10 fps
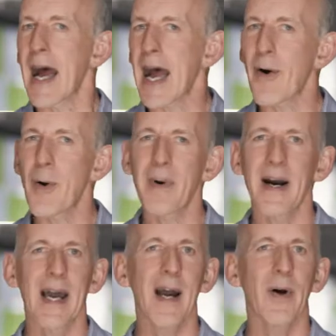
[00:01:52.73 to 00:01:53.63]

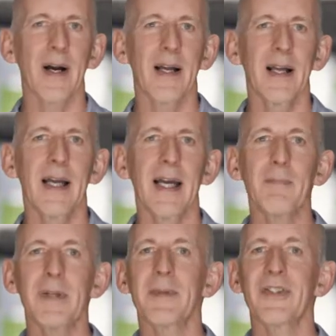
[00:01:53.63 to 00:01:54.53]
hour-by-hour
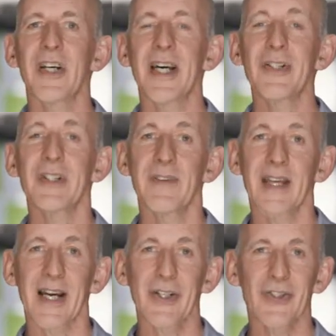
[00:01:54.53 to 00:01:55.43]
implementation of the
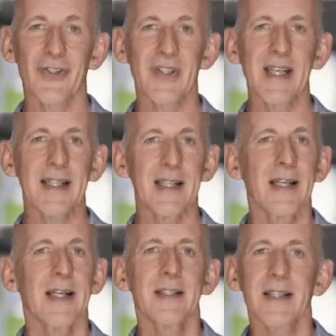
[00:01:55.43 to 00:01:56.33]
actions needed
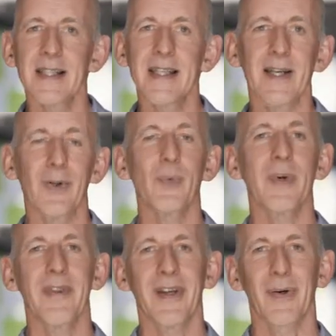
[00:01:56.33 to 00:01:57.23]
to deal
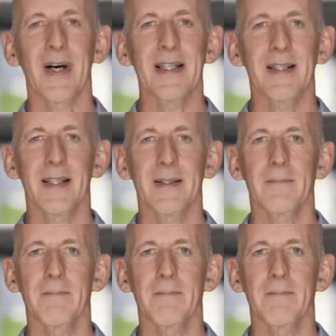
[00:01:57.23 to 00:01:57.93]
with the crisis.